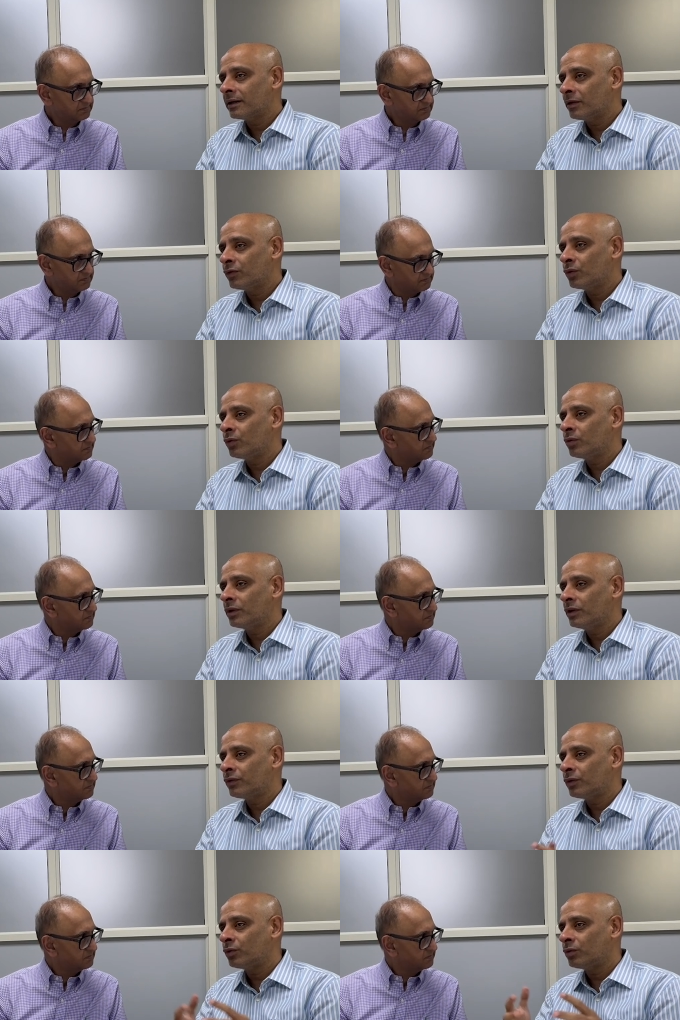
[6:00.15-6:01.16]
Speaker 1: If you
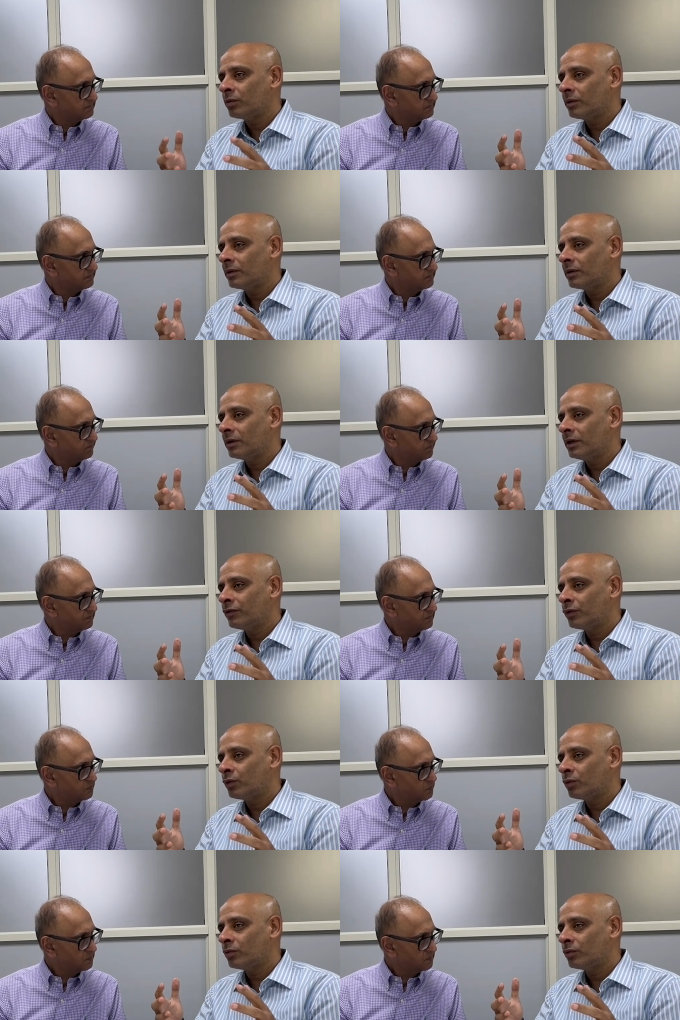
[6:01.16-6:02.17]
if you if
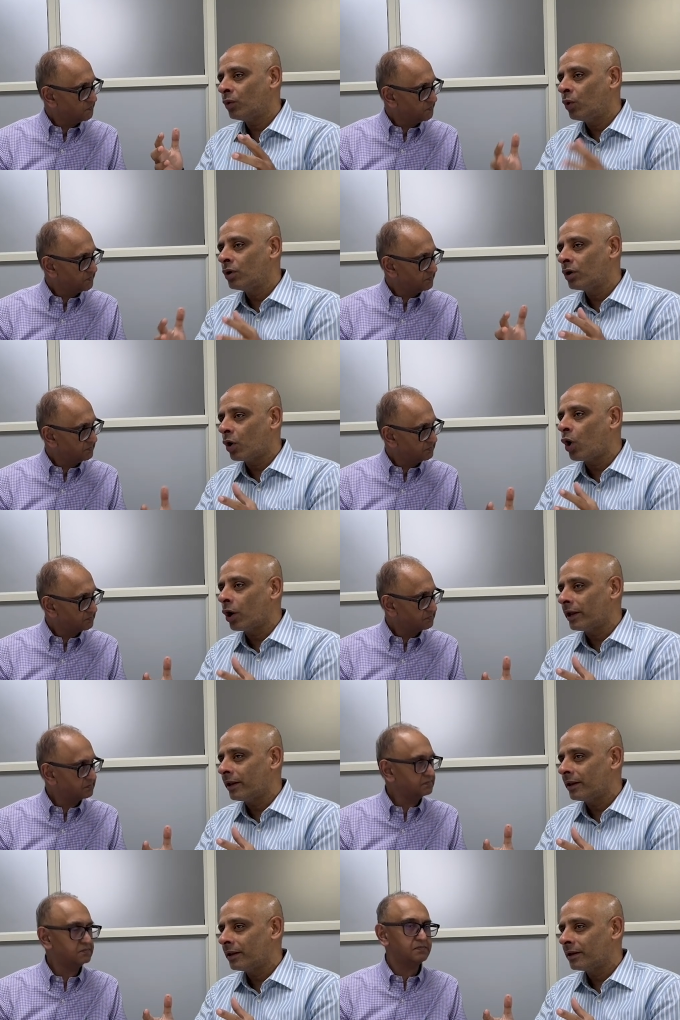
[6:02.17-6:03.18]
you owned
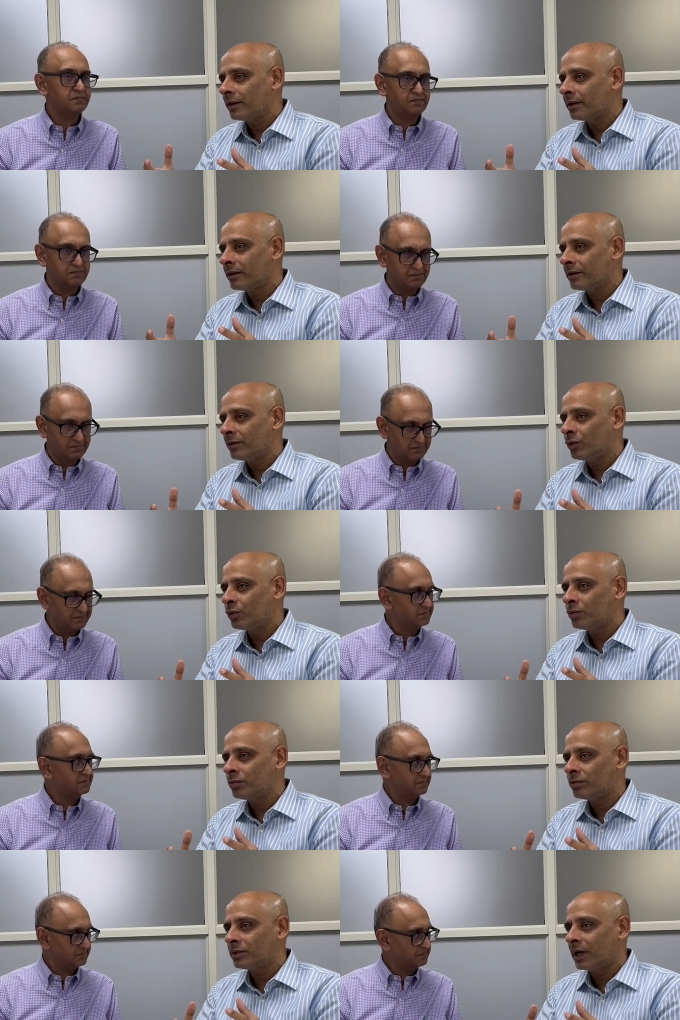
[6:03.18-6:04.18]
oil, you
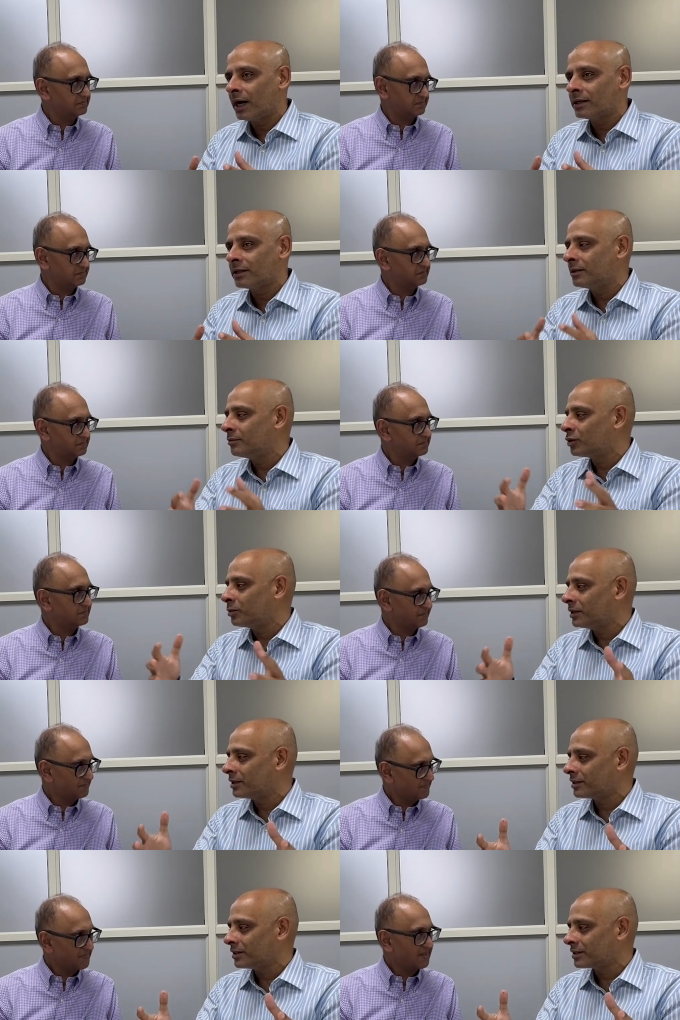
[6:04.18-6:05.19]
are termed to be the
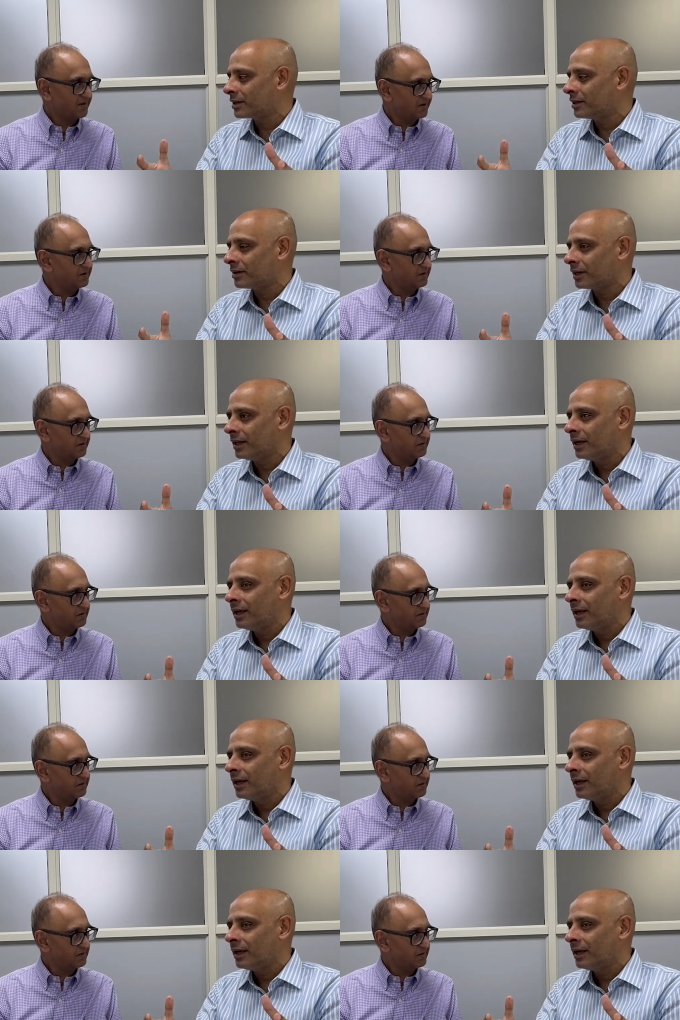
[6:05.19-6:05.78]
richest country.